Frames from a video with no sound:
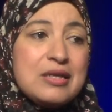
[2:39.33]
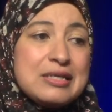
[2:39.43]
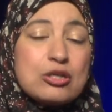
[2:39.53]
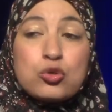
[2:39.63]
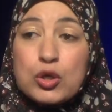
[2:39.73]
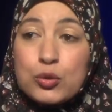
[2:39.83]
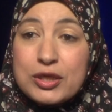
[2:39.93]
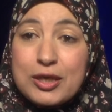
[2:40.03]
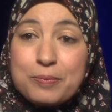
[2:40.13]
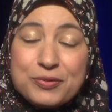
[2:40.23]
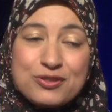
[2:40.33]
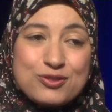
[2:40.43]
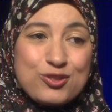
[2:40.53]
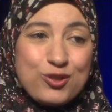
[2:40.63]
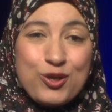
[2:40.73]
Now, growing up
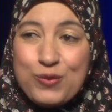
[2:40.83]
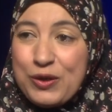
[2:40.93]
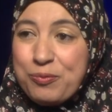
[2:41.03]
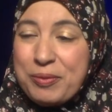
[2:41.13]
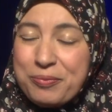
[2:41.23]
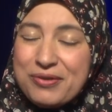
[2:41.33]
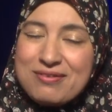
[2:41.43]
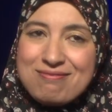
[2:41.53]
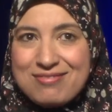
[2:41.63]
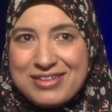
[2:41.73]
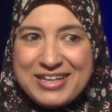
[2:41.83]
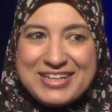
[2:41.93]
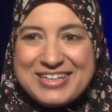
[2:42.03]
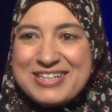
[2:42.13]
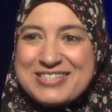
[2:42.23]
years ago, I remember in the
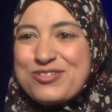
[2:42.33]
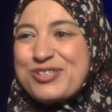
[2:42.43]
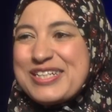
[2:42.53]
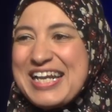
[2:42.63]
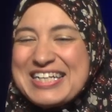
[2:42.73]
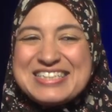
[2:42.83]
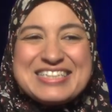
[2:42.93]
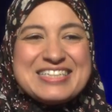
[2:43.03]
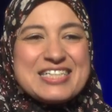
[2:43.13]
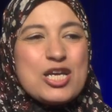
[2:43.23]
eighties, early nineties,